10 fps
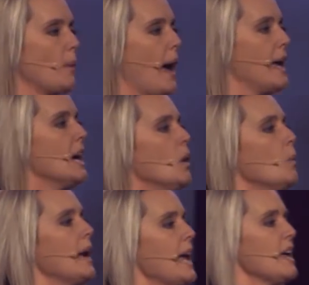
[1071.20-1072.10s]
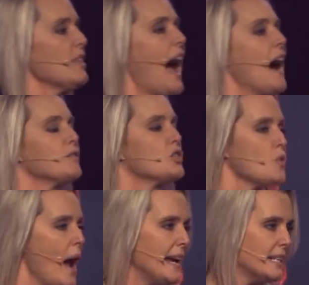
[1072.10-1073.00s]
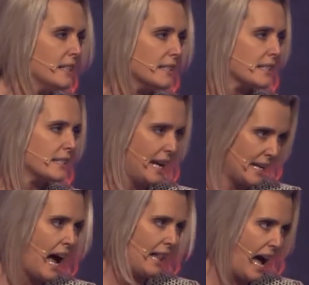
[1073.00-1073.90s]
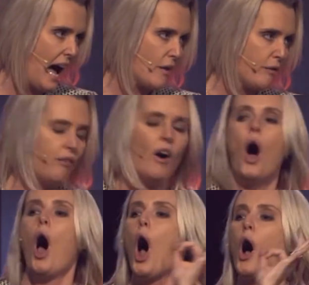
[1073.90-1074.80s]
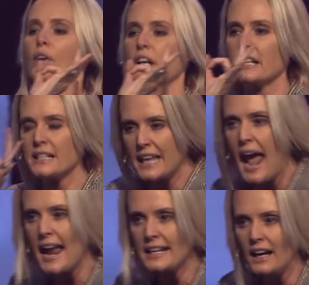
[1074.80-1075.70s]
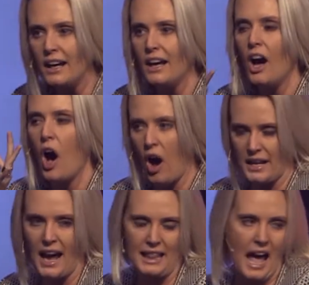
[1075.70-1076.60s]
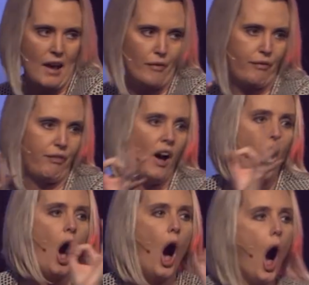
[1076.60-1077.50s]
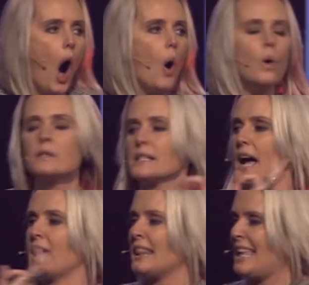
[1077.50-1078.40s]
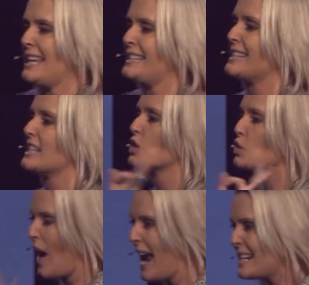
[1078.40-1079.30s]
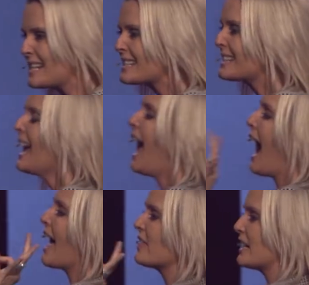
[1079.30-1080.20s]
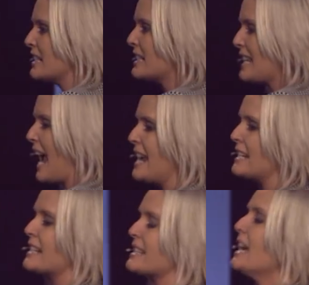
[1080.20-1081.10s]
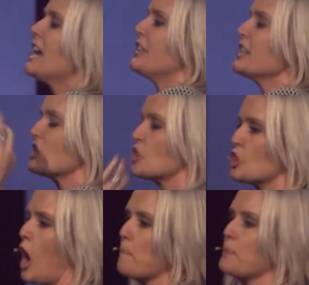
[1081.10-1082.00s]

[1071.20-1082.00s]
way we either have drainers in our life or a container on our life. Holes and lids, the drainers and the containers that stop